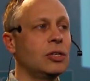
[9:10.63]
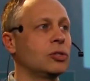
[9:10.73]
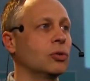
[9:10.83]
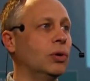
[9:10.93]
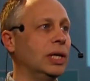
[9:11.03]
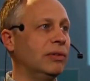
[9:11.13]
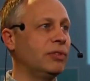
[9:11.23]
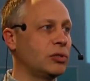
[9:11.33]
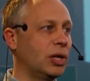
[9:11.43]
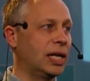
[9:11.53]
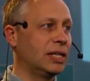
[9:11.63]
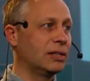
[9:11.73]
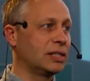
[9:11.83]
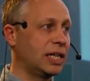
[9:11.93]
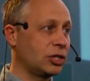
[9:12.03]
So in
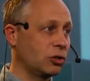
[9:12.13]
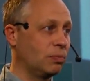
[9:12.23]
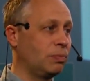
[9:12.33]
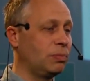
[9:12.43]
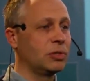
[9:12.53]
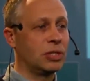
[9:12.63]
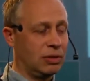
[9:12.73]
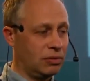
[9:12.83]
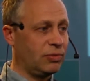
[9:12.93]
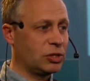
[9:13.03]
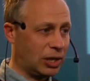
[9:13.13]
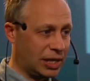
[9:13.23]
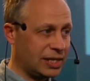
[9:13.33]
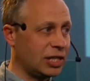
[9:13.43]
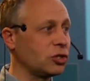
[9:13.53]

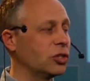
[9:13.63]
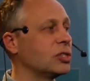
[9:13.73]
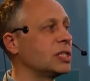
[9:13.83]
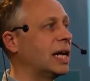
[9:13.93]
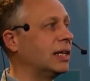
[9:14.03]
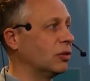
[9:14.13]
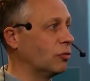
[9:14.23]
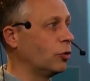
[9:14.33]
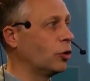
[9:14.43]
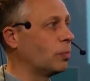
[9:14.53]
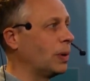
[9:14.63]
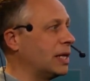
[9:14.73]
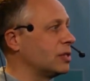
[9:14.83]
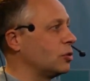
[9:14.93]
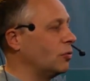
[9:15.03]
visualizations and on floor plans,